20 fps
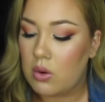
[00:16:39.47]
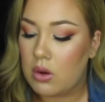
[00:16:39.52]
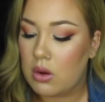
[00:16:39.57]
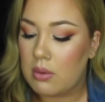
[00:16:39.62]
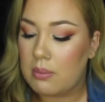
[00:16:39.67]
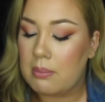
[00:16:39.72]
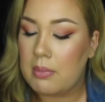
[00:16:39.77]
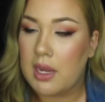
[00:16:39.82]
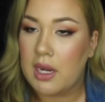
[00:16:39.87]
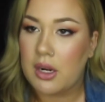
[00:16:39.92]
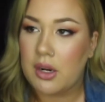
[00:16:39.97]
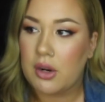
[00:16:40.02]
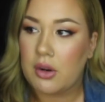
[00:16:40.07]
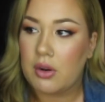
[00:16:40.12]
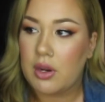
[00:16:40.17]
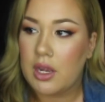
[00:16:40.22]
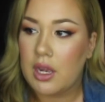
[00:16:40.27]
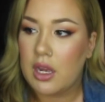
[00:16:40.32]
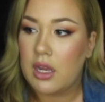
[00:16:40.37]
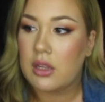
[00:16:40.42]
cool, made in
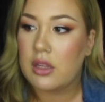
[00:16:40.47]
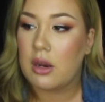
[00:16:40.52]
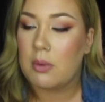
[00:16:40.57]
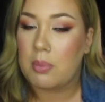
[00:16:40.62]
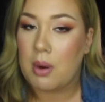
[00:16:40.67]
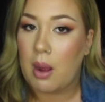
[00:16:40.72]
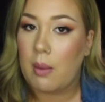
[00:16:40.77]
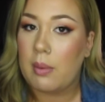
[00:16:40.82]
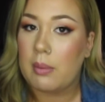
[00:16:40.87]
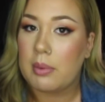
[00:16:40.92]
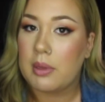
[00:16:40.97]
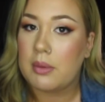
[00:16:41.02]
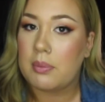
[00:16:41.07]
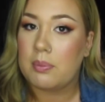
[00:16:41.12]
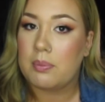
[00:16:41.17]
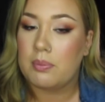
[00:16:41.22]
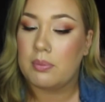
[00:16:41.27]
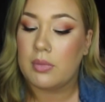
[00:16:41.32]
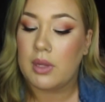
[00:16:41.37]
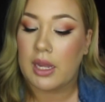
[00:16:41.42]
Korea, they're probably
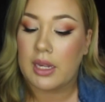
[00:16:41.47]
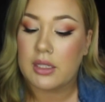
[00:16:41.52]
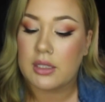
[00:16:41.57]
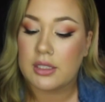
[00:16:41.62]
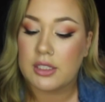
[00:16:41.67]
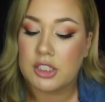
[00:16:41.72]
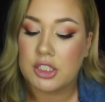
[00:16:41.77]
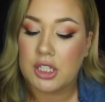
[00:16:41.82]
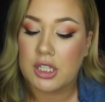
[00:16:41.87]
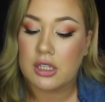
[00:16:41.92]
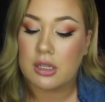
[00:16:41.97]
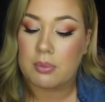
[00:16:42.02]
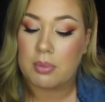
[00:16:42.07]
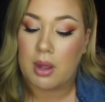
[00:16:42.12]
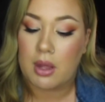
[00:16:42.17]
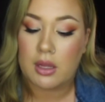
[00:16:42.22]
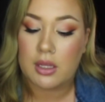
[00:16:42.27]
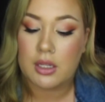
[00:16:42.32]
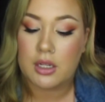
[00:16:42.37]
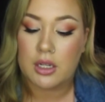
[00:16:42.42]
like legit, they're
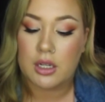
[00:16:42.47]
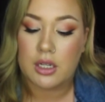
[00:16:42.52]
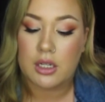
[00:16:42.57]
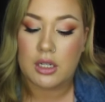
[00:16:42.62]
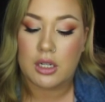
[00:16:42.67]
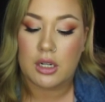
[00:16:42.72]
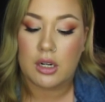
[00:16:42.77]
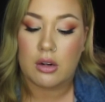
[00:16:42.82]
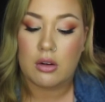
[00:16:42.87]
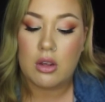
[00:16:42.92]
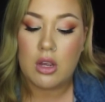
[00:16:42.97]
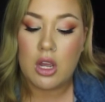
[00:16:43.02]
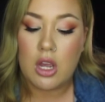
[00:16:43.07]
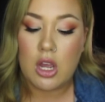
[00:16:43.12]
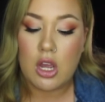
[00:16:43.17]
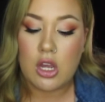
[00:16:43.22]
probably good, you know.